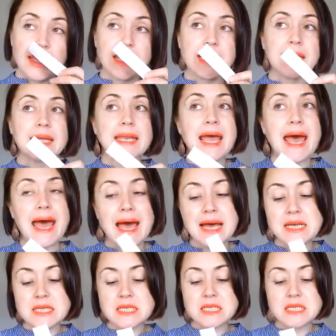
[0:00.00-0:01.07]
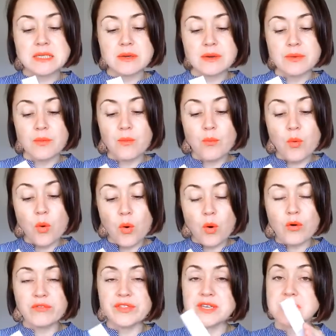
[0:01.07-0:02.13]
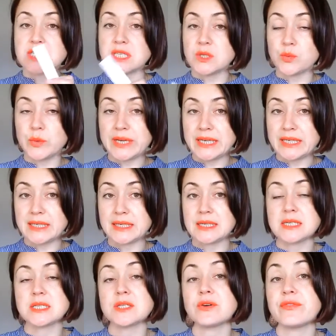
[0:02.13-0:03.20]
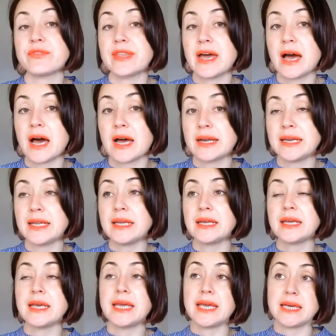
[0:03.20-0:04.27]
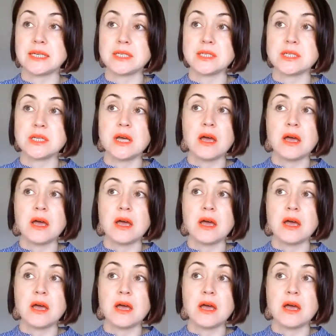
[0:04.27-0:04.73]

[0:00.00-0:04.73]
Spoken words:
It has more of the sweetness of the honey and